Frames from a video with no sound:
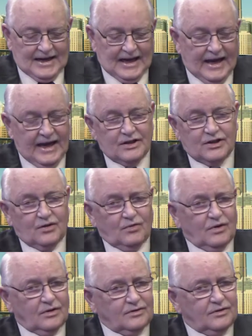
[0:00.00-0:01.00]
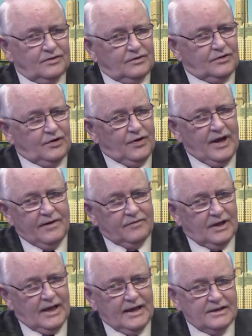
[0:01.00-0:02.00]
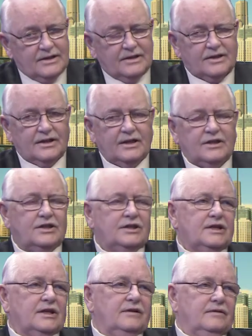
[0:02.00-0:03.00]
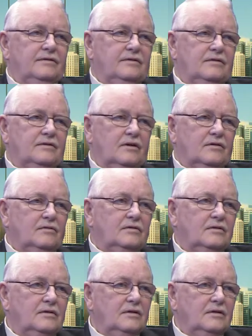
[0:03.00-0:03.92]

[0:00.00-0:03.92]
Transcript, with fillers: I asked her, well, do you have glasses? And she said, no.